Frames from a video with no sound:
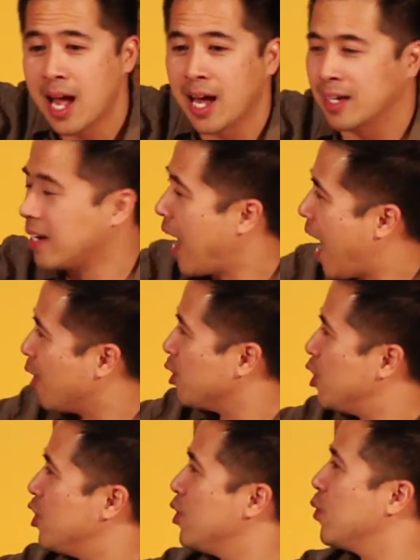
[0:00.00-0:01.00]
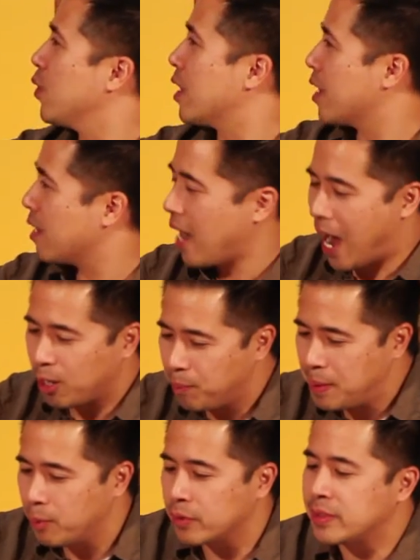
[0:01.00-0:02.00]
And how do you, how do
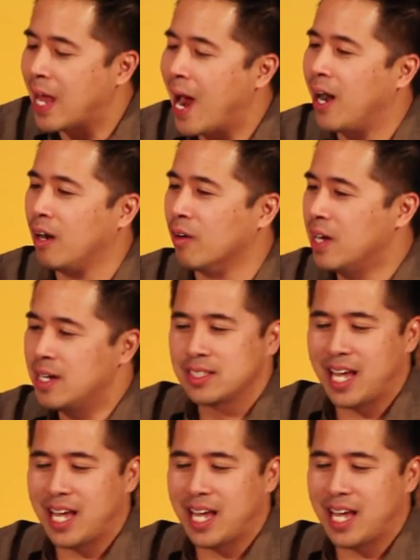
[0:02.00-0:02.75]
people now